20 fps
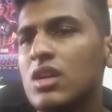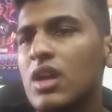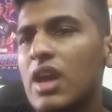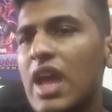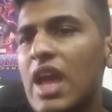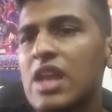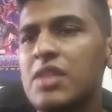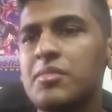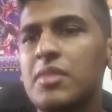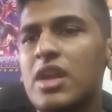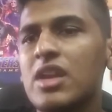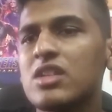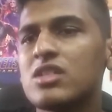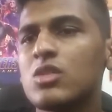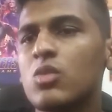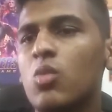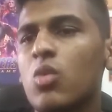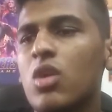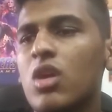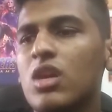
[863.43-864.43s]
Ant-Man and
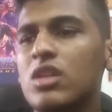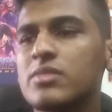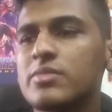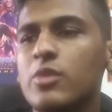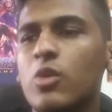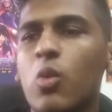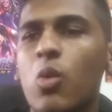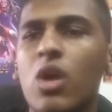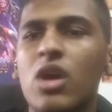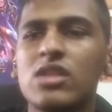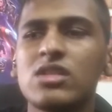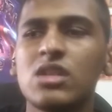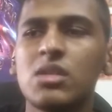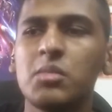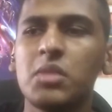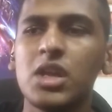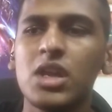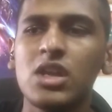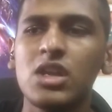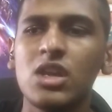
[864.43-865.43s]
the Wasp:
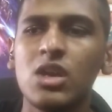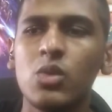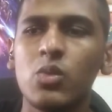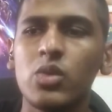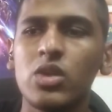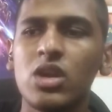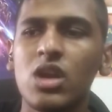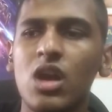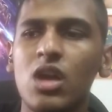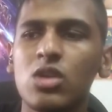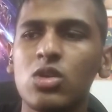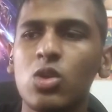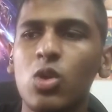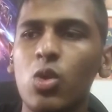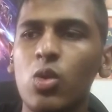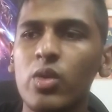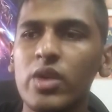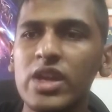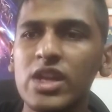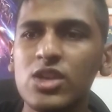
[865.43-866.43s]
Quantumania, we are
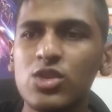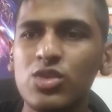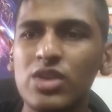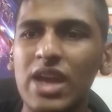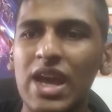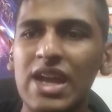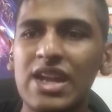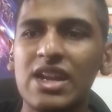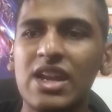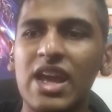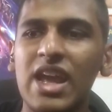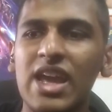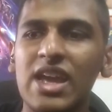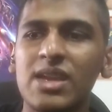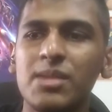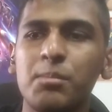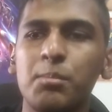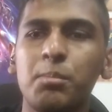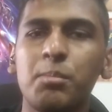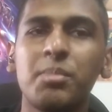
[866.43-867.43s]
going to get
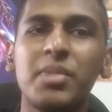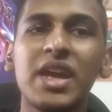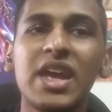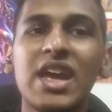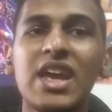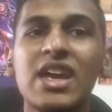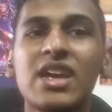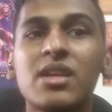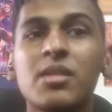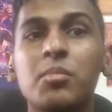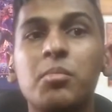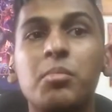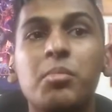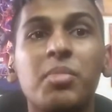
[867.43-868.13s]
a big